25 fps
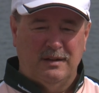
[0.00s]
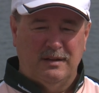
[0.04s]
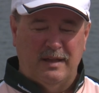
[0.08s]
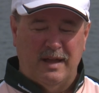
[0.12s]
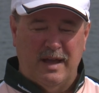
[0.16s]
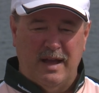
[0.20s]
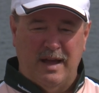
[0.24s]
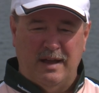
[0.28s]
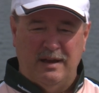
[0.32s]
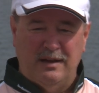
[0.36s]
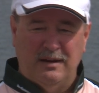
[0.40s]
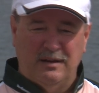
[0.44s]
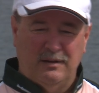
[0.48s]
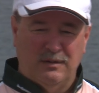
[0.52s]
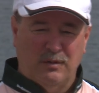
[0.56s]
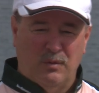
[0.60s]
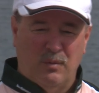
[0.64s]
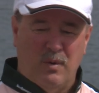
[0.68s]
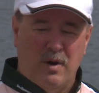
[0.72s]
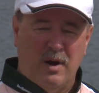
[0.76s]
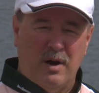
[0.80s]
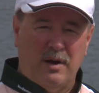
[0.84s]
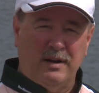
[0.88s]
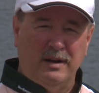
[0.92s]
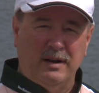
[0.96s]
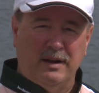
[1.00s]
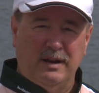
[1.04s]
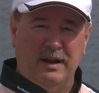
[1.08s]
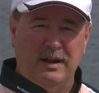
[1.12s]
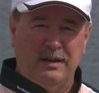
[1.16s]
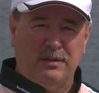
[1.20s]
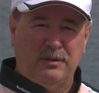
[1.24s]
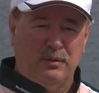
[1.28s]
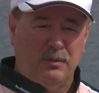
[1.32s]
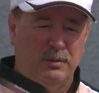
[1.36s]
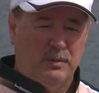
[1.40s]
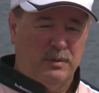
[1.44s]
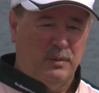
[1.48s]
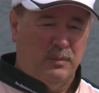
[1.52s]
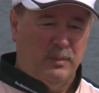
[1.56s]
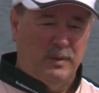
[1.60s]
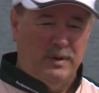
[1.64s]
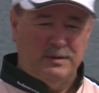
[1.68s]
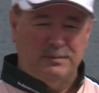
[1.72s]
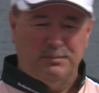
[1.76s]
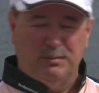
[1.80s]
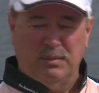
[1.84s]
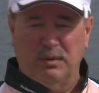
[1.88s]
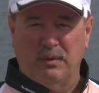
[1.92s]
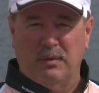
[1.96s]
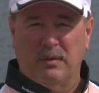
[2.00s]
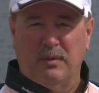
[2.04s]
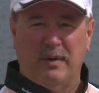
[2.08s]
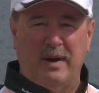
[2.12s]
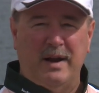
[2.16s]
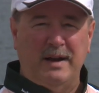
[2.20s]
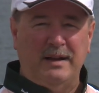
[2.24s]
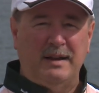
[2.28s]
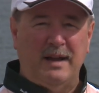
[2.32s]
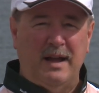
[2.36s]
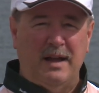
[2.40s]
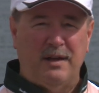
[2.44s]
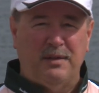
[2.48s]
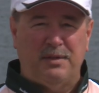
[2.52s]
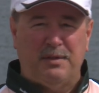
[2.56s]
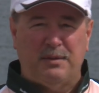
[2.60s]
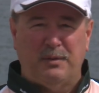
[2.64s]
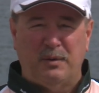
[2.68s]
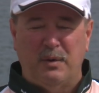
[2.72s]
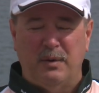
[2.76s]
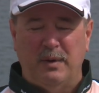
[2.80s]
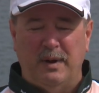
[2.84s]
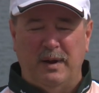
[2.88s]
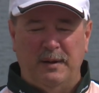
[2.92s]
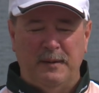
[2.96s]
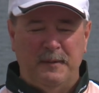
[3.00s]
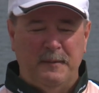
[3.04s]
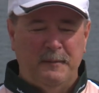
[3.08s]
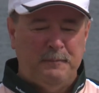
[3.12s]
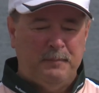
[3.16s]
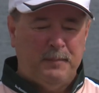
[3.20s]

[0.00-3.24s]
that the water can get through where the wind's blowing right down through it,